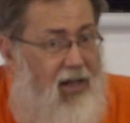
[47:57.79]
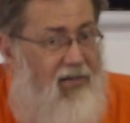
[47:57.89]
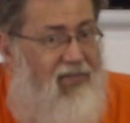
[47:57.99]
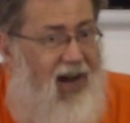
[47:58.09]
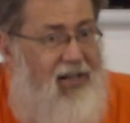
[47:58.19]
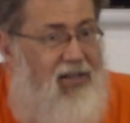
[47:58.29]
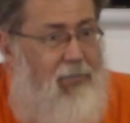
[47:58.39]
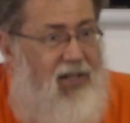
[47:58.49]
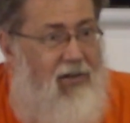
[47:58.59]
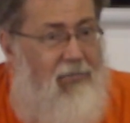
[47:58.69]
he finds
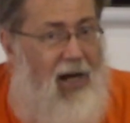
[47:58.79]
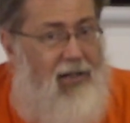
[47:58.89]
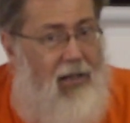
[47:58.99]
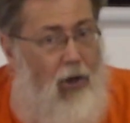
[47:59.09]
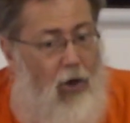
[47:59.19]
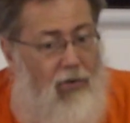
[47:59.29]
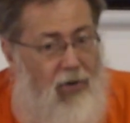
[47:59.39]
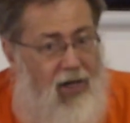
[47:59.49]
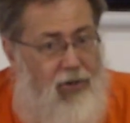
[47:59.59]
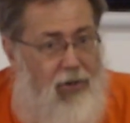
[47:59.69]
himself by the law of
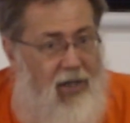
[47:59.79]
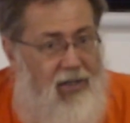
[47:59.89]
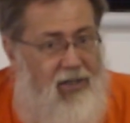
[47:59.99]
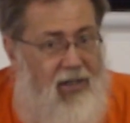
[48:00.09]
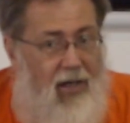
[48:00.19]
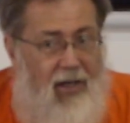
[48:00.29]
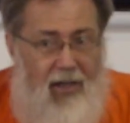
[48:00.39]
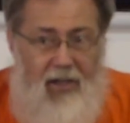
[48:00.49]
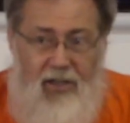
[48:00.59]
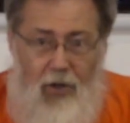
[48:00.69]
resonance
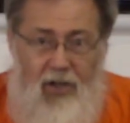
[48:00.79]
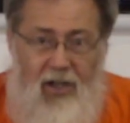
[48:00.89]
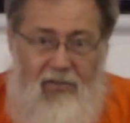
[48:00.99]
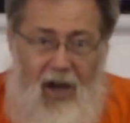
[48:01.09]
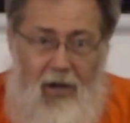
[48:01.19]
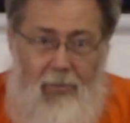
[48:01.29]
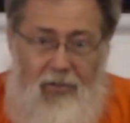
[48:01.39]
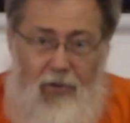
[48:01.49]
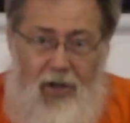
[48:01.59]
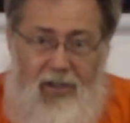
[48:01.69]
in his own
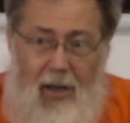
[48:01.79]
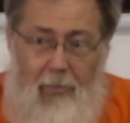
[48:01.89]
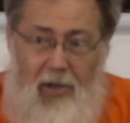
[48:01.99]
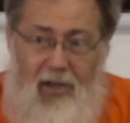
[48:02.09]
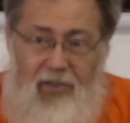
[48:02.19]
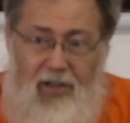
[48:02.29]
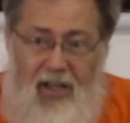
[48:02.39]
environment. For example, if the